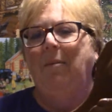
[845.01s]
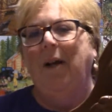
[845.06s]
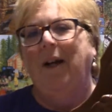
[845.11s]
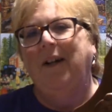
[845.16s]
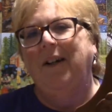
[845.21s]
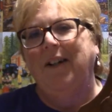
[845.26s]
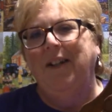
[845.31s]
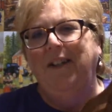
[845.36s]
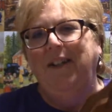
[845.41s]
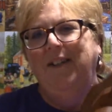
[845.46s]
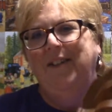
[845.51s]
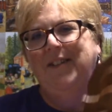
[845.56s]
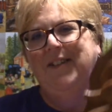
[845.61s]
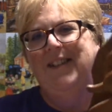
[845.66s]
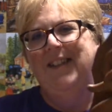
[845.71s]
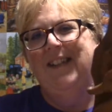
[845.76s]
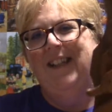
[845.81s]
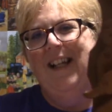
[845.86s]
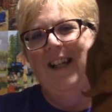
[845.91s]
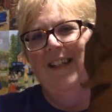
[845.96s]
not going to use
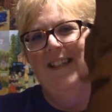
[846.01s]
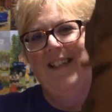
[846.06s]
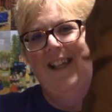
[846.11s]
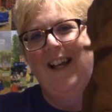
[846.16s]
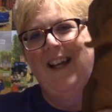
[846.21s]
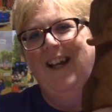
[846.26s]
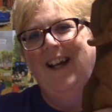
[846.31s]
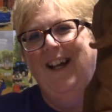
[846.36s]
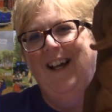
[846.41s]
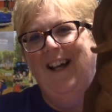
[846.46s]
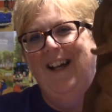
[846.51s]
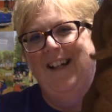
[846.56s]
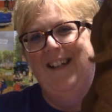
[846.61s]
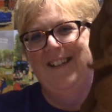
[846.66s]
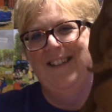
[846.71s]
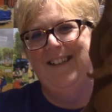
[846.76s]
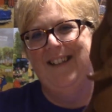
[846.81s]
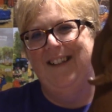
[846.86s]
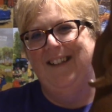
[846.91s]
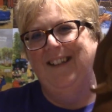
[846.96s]
it as
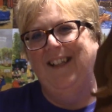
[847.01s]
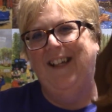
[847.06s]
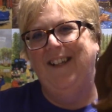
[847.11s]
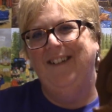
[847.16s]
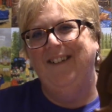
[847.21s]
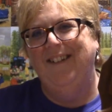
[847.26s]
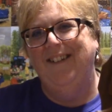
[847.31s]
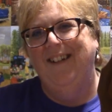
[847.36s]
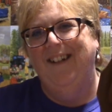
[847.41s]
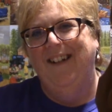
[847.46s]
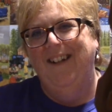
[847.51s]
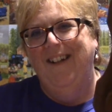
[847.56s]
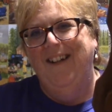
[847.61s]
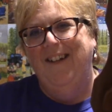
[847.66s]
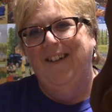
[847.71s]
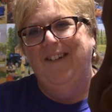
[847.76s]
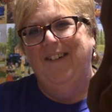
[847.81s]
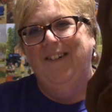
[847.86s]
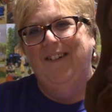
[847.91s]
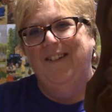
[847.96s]
a letter
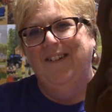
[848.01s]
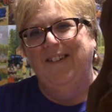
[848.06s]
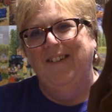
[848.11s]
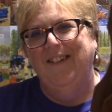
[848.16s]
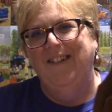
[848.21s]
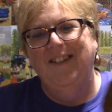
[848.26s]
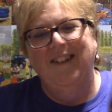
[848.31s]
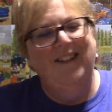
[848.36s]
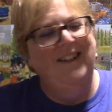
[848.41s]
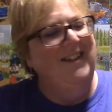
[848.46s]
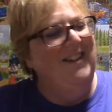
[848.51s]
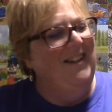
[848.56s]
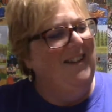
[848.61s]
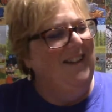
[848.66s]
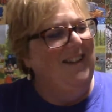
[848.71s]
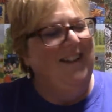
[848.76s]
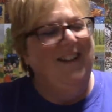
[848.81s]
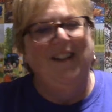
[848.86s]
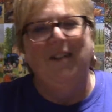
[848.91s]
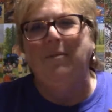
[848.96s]
holder.
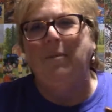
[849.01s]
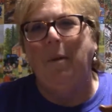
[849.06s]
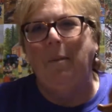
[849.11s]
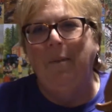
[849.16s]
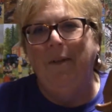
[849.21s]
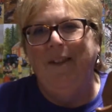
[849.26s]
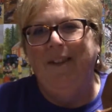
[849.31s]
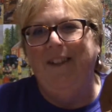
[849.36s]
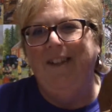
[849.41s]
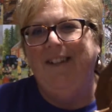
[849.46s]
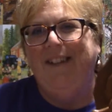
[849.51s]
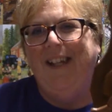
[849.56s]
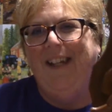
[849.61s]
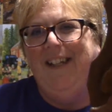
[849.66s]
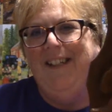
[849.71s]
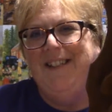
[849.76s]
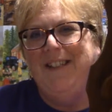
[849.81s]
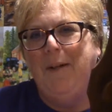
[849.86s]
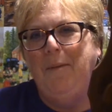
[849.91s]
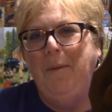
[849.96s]
Remember the
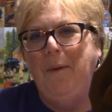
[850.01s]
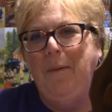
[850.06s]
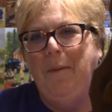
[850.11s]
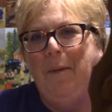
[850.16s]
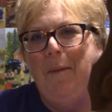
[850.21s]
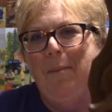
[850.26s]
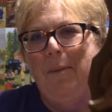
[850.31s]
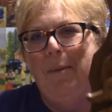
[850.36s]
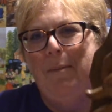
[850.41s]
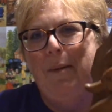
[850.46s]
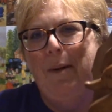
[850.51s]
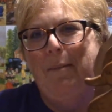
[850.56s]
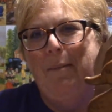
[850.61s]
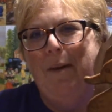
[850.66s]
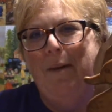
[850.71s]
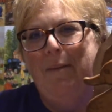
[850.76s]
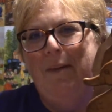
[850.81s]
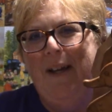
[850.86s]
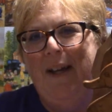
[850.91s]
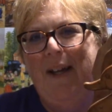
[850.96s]
days? I remember my
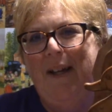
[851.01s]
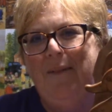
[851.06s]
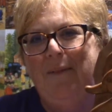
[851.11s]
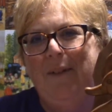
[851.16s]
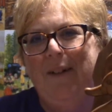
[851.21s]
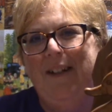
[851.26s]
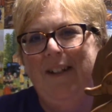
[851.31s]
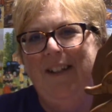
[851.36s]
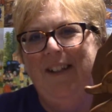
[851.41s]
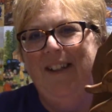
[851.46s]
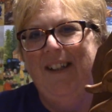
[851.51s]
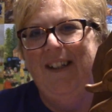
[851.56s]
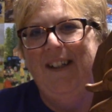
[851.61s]
mom had one in the